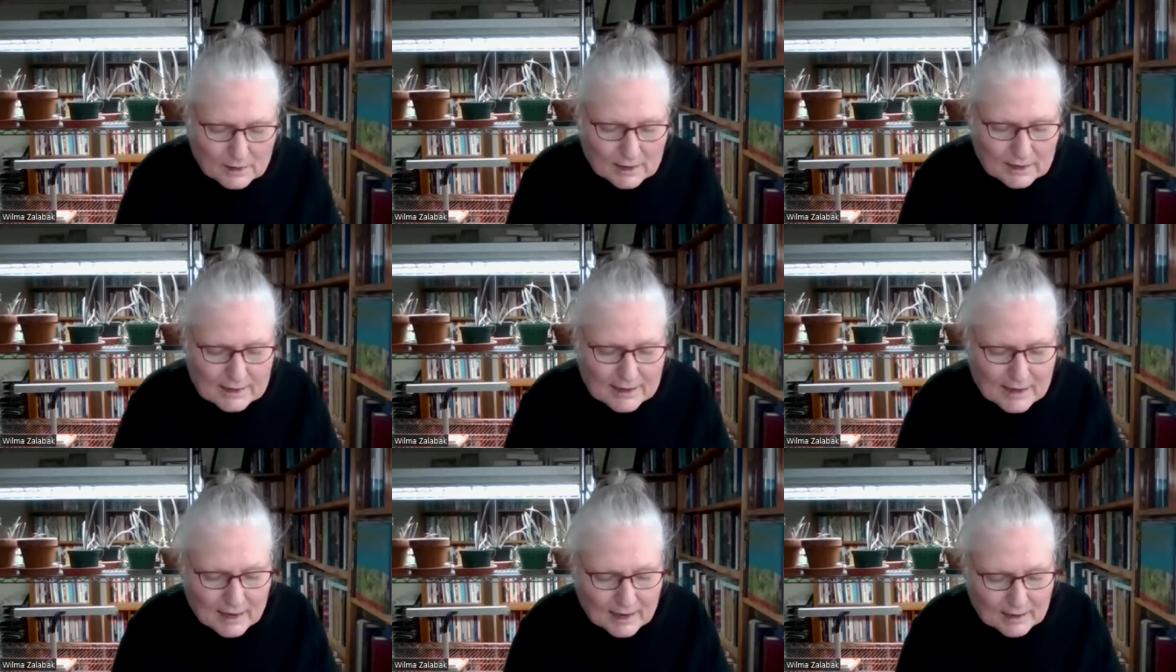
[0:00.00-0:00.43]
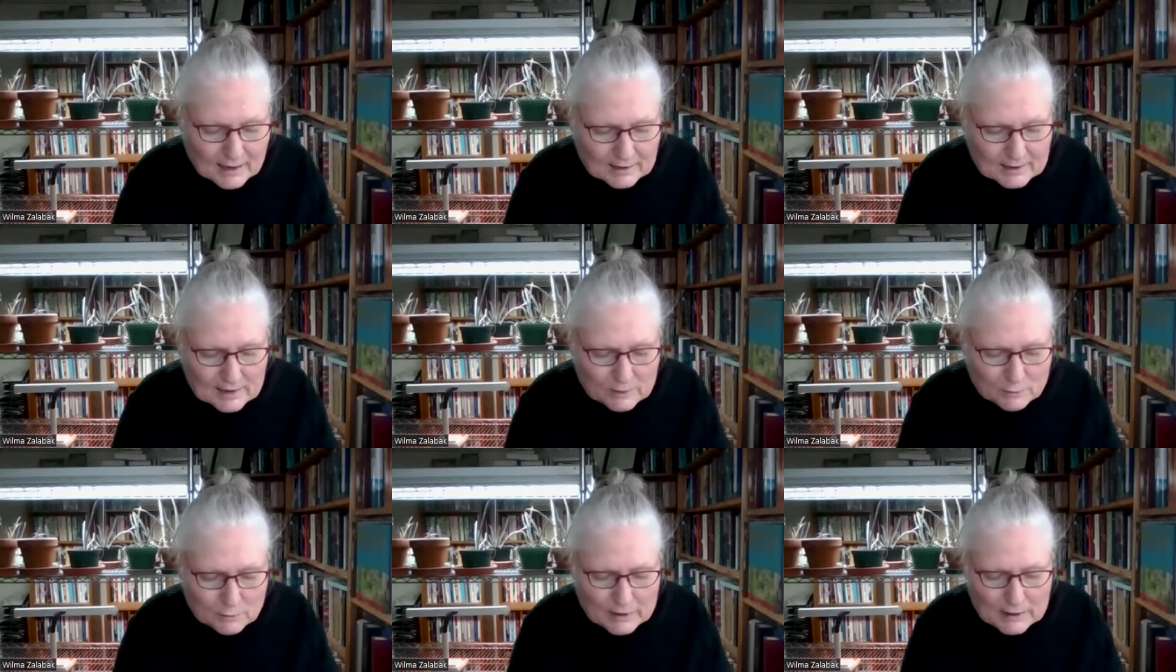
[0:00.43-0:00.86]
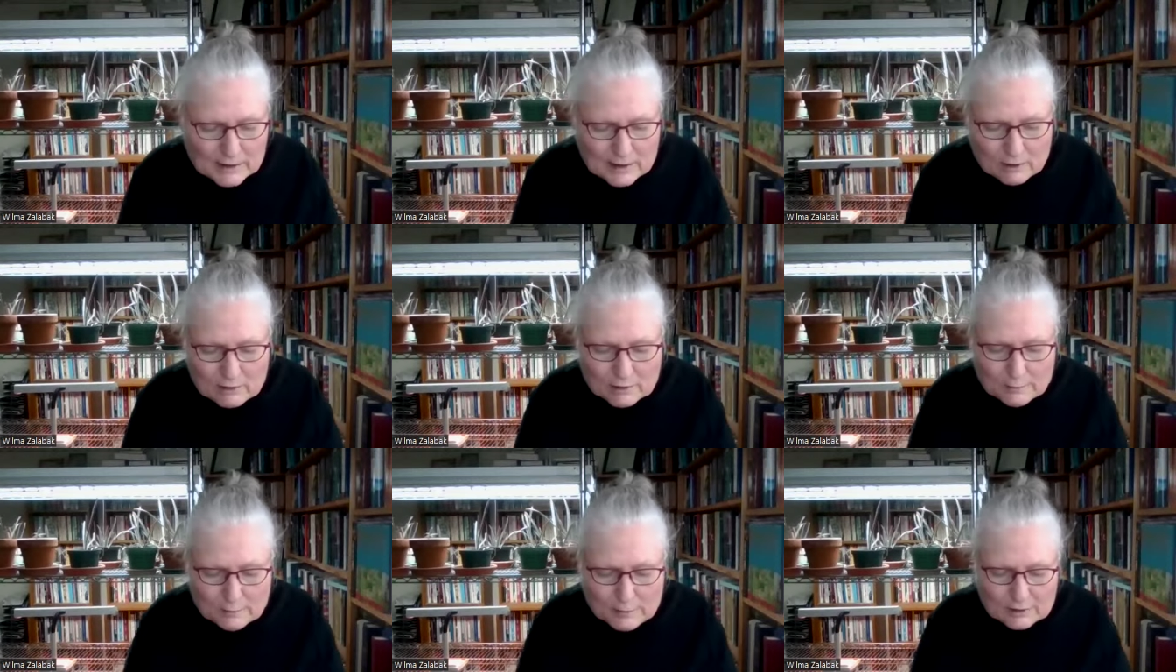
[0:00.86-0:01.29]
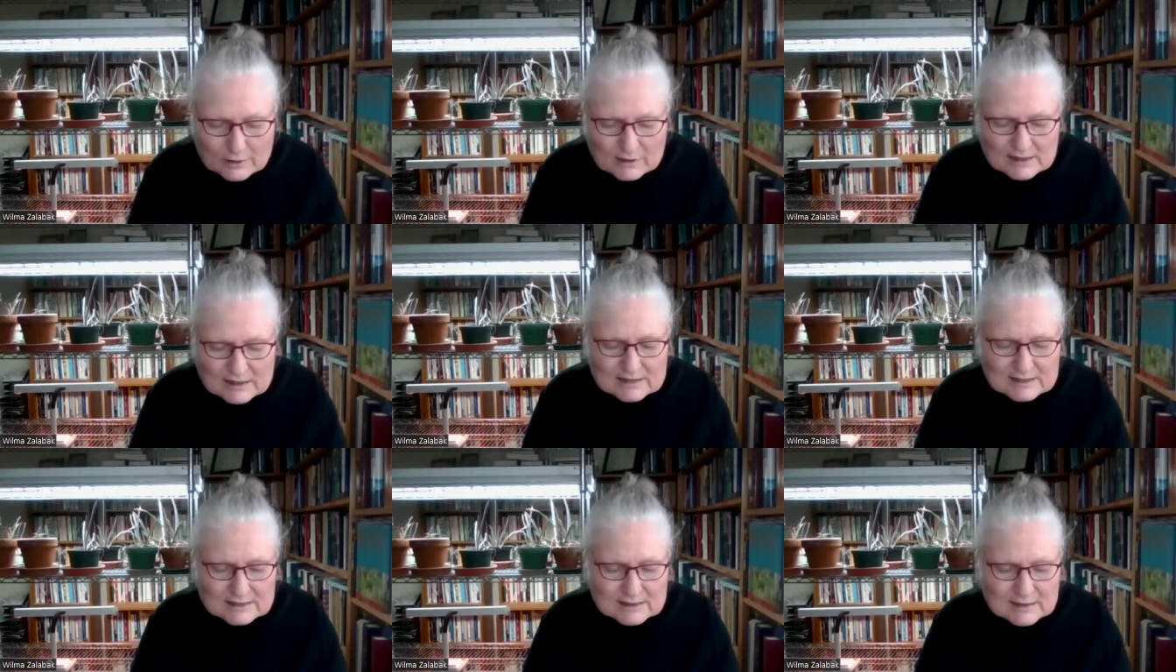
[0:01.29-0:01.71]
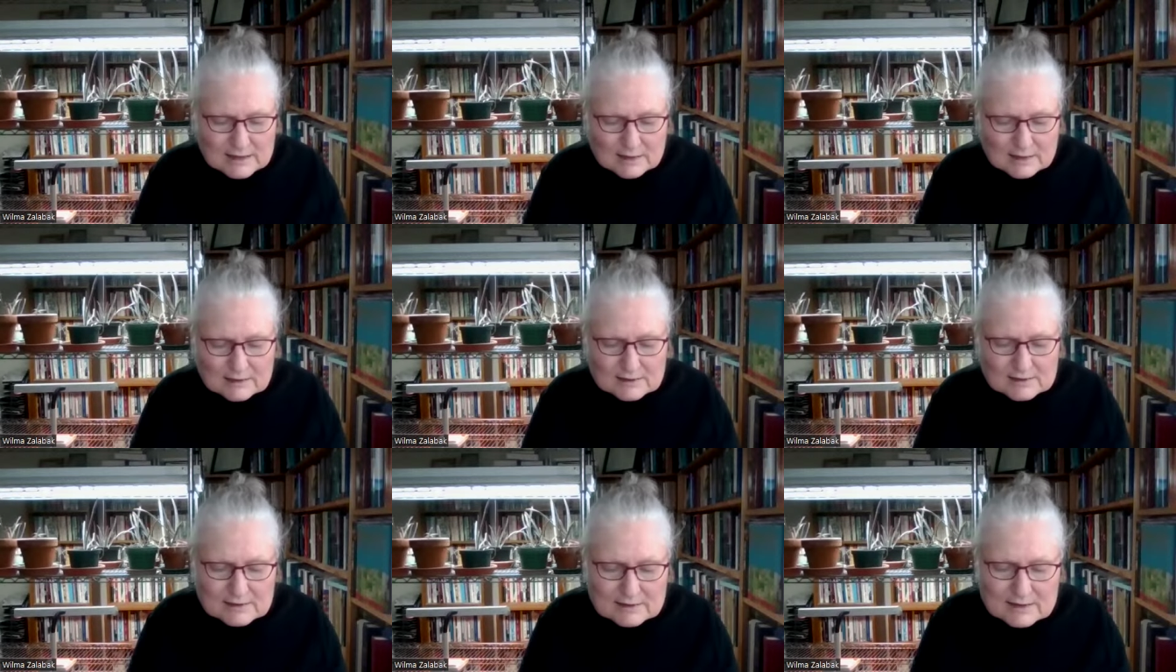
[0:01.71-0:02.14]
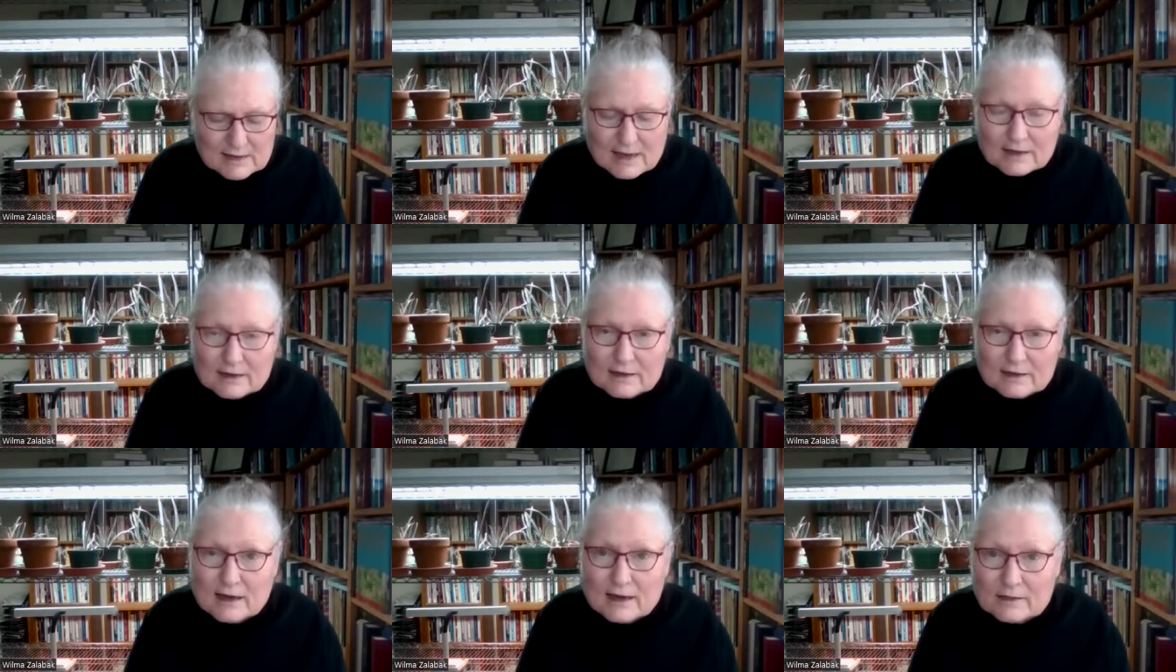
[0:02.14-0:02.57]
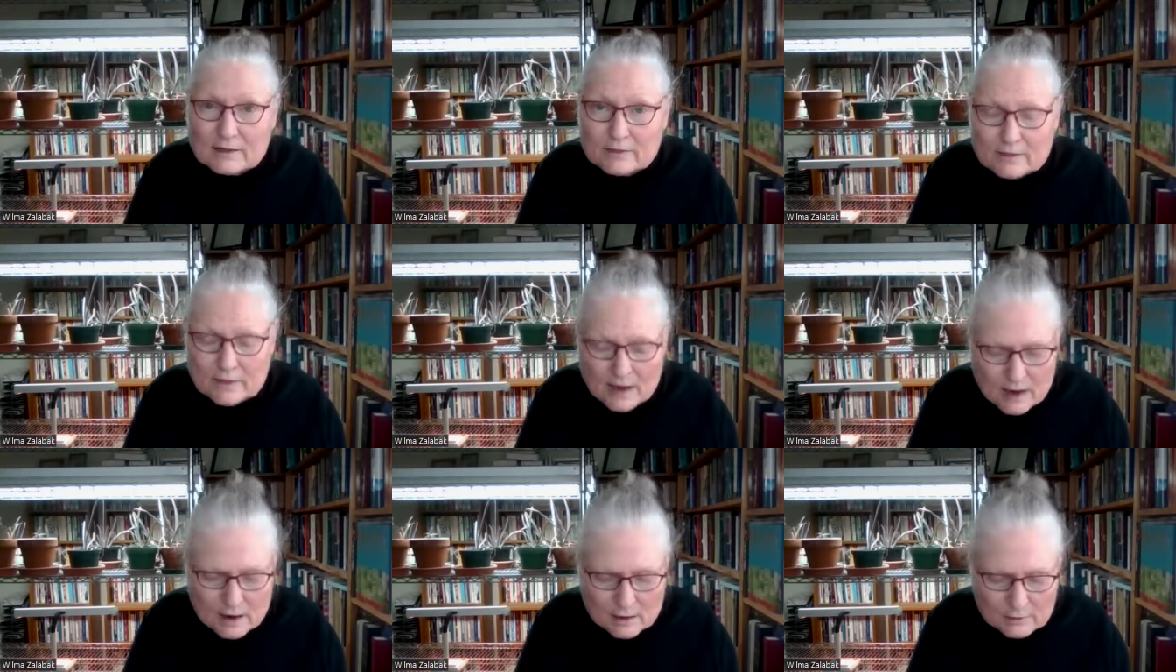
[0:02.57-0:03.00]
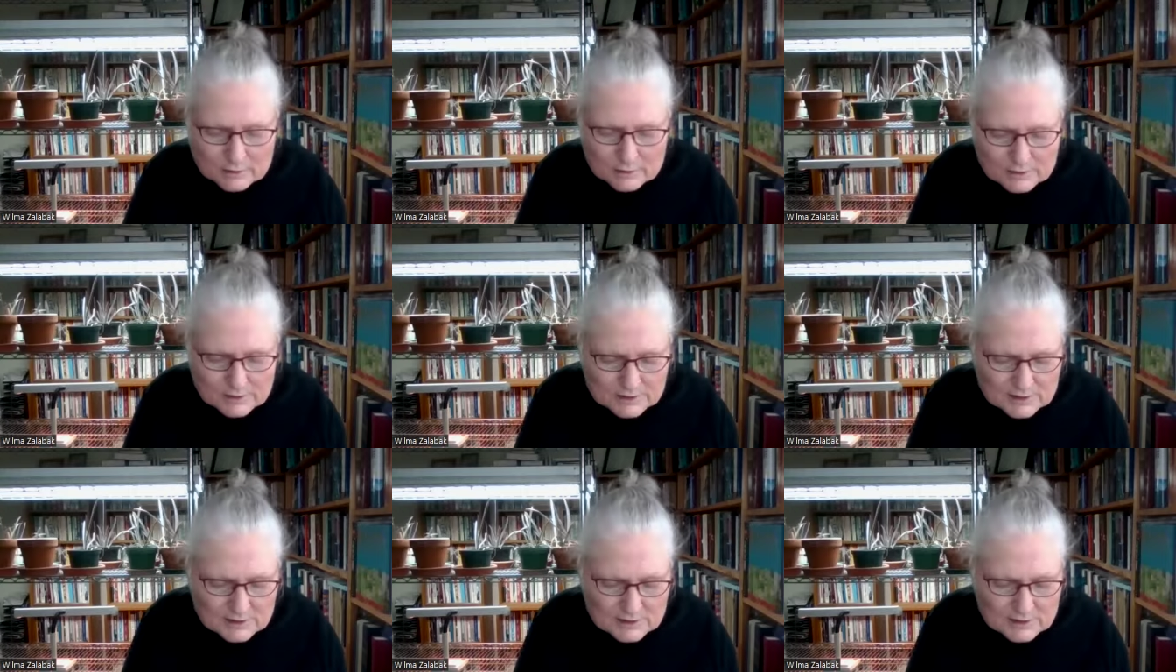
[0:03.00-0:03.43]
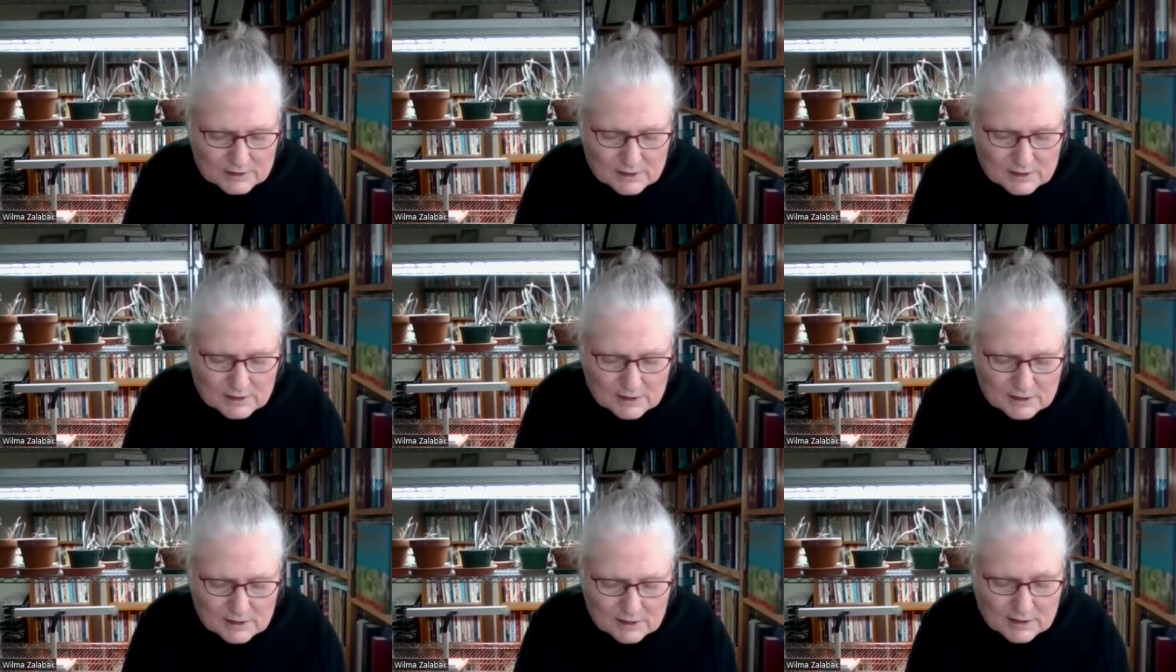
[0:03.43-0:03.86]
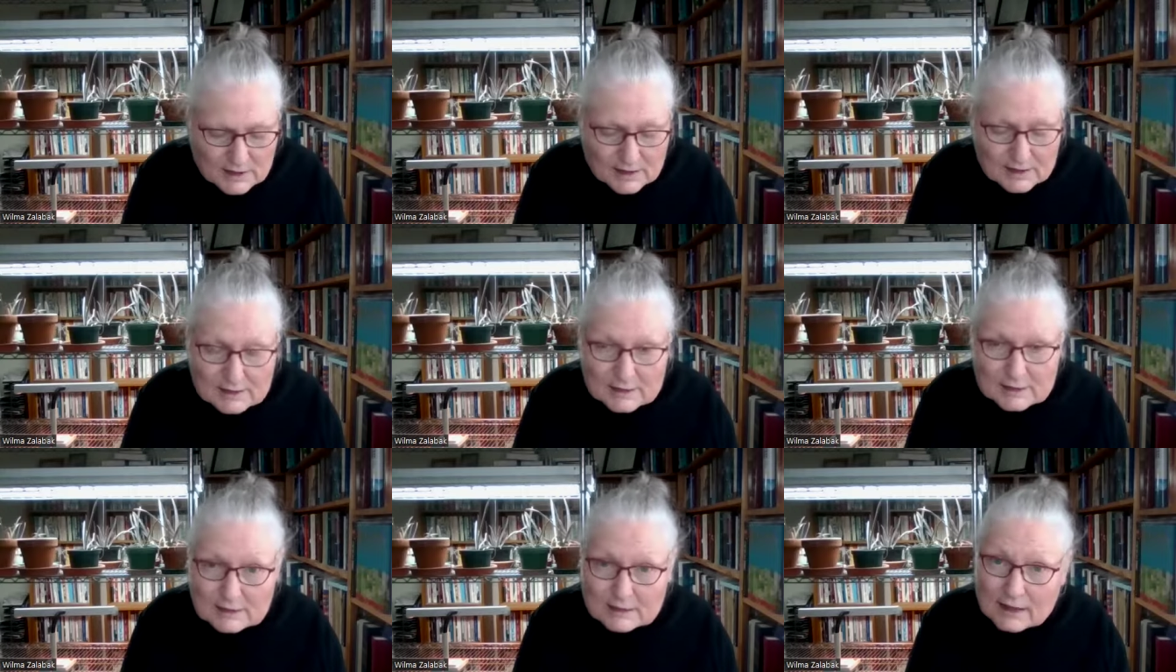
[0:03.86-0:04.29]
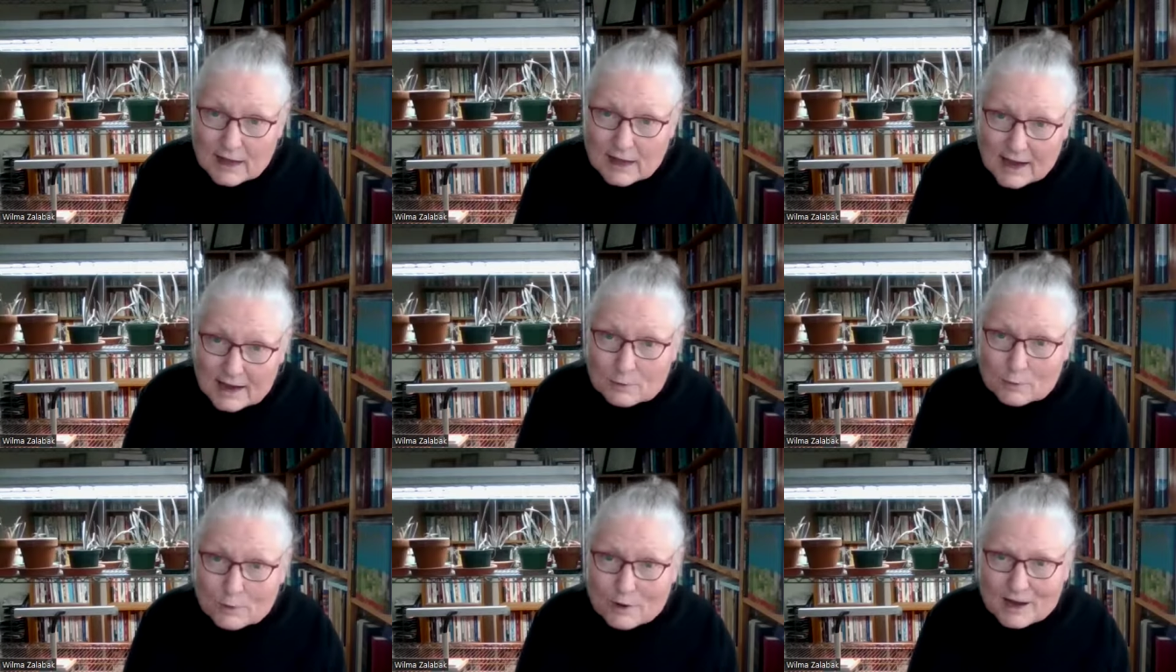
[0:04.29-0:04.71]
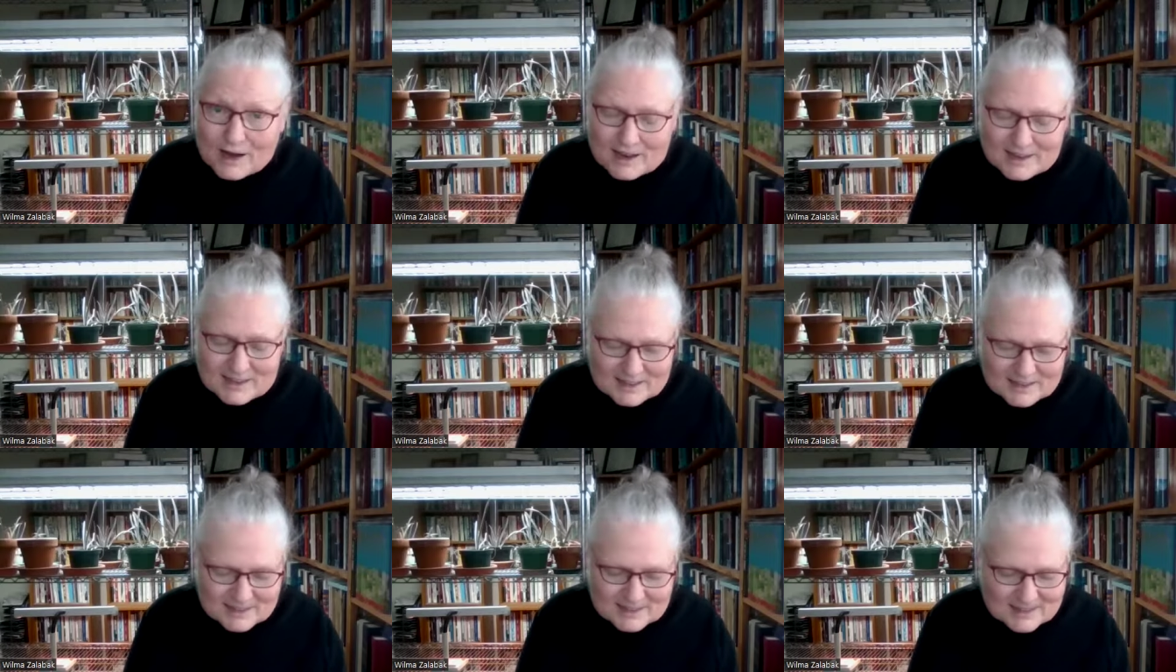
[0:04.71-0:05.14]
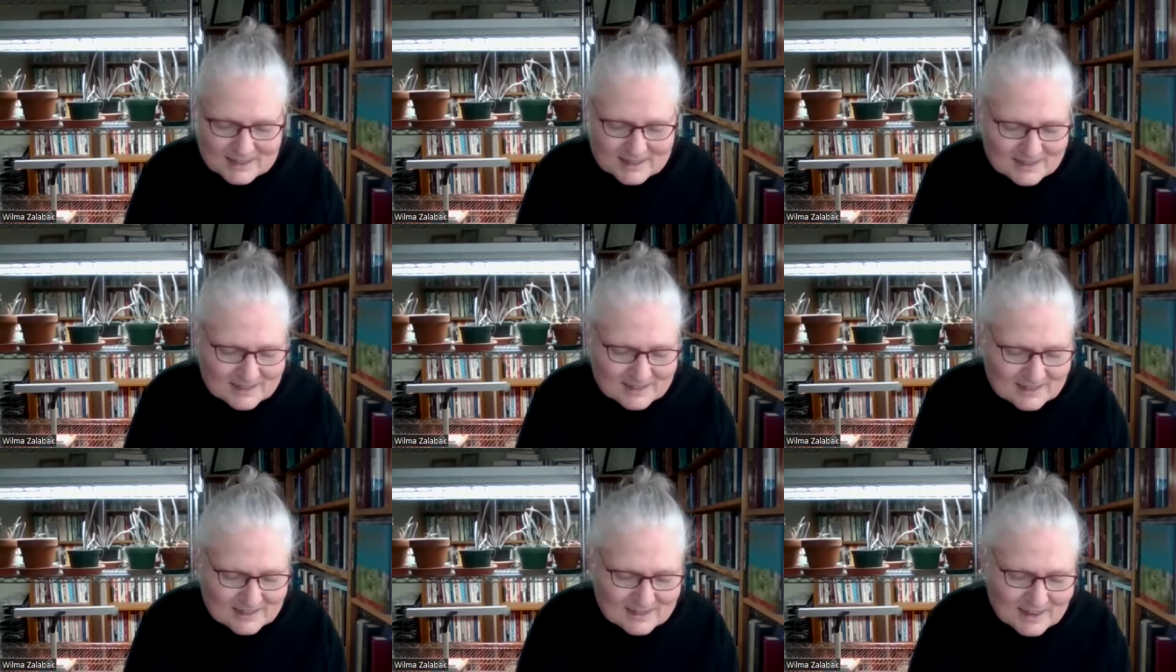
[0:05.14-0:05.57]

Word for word: Again he went out about the sixth and ninth hours, and did likewise.